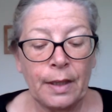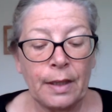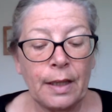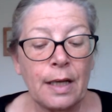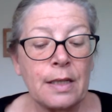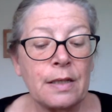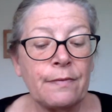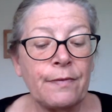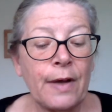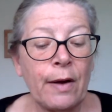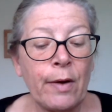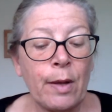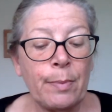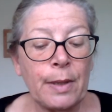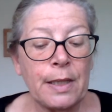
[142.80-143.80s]
And
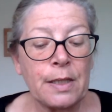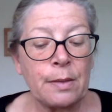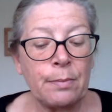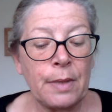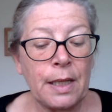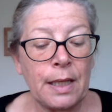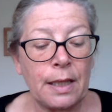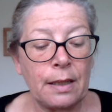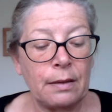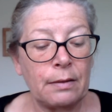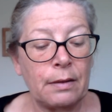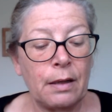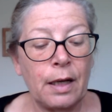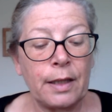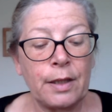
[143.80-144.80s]
invariably to me,
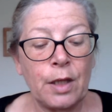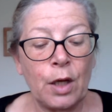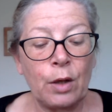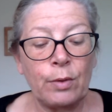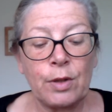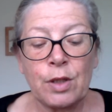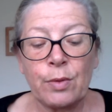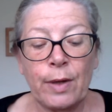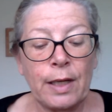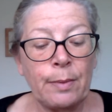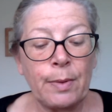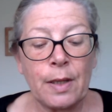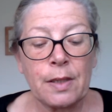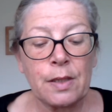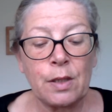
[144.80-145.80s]
I know, and to any
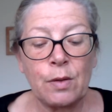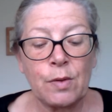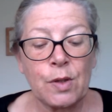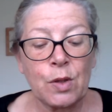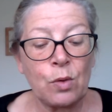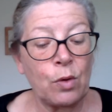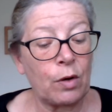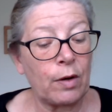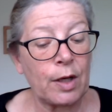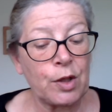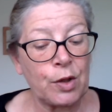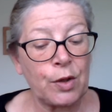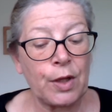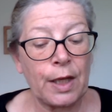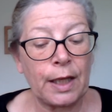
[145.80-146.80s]
person who saw her, I
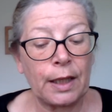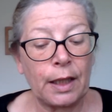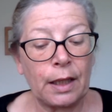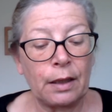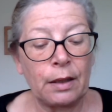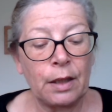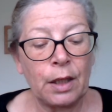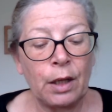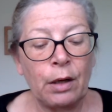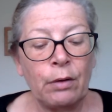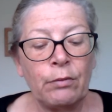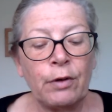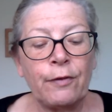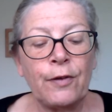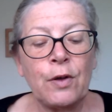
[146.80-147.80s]
should think,
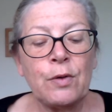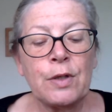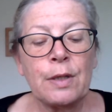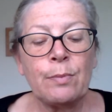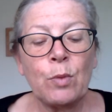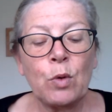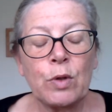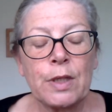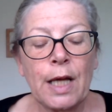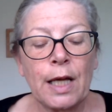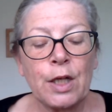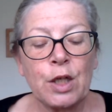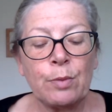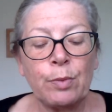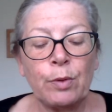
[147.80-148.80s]
refuted more
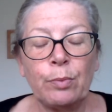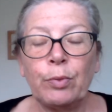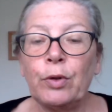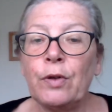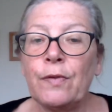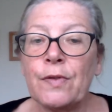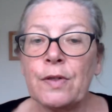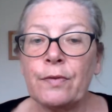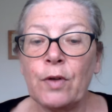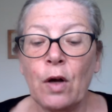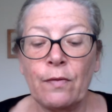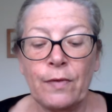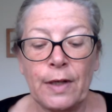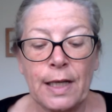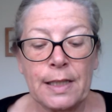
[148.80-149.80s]
tangible proofs of
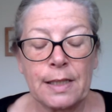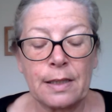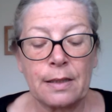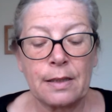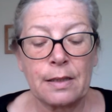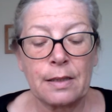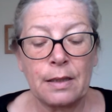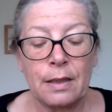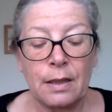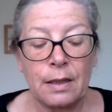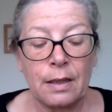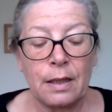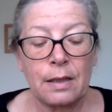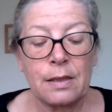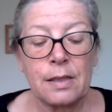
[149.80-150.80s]
convalescence,
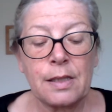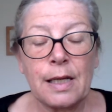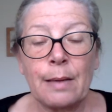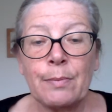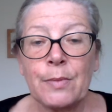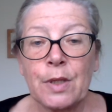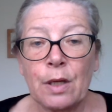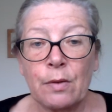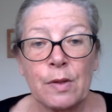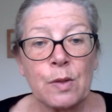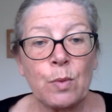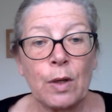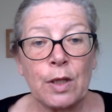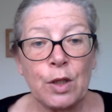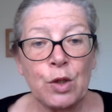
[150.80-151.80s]
and stamped her as
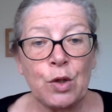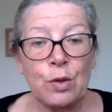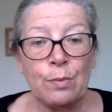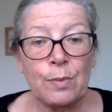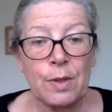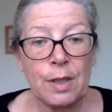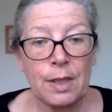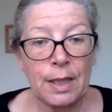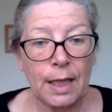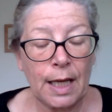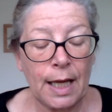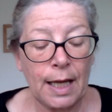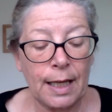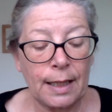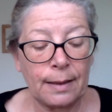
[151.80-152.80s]
one doomed to
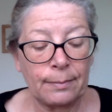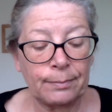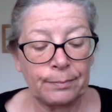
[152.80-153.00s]
decay.